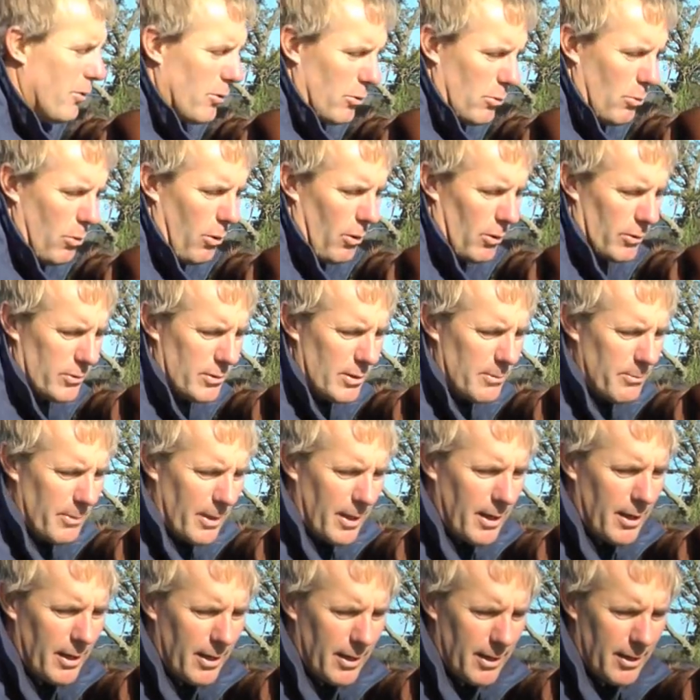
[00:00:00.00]
good quality
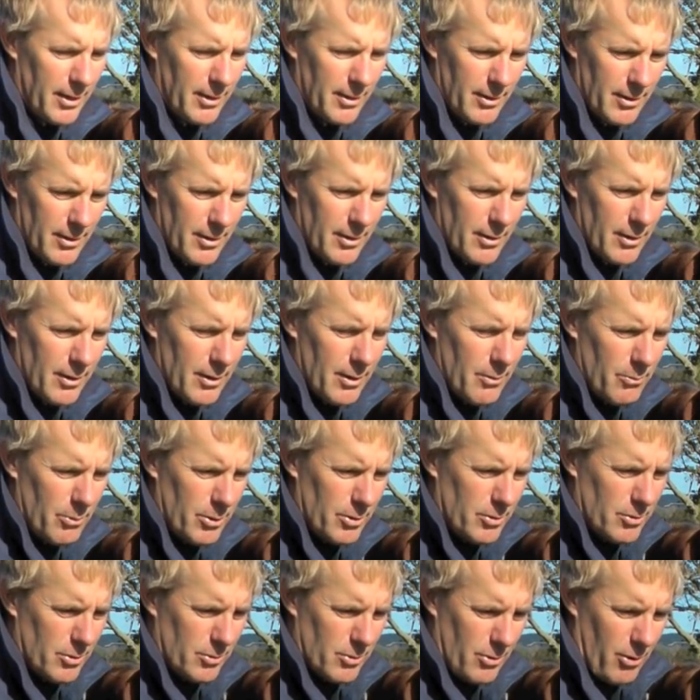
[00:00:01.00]
mare,
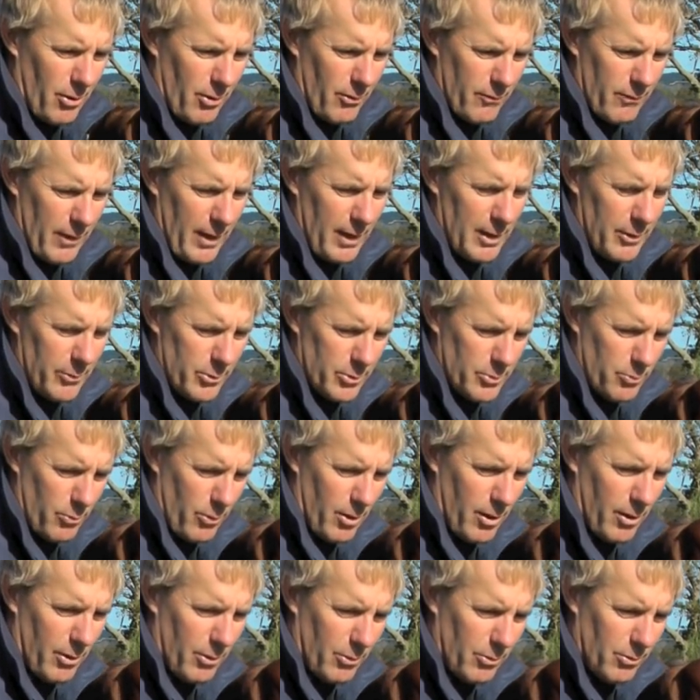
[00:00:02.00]
which has got a value as
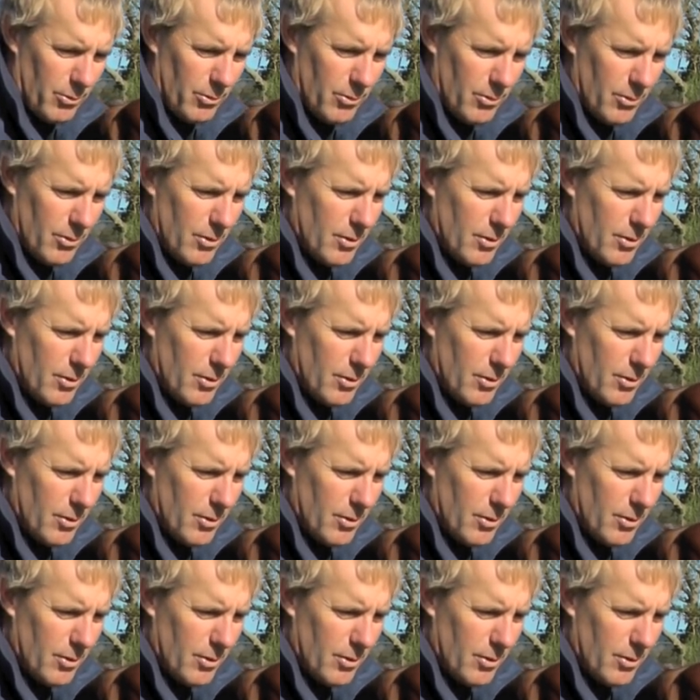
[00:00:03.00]
well.